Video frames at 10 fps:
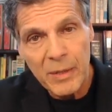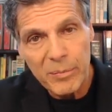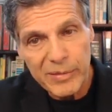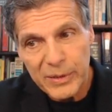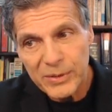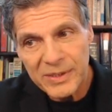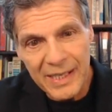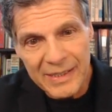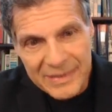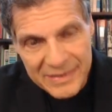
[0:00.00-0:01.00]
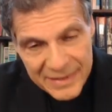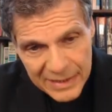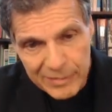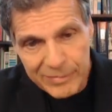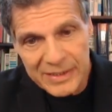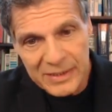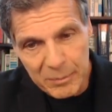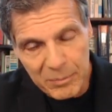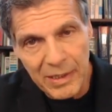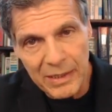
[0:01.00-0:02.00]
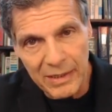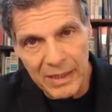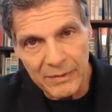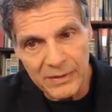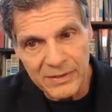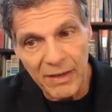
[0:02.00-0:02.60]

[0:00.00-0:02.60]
produced a decrease in blood levels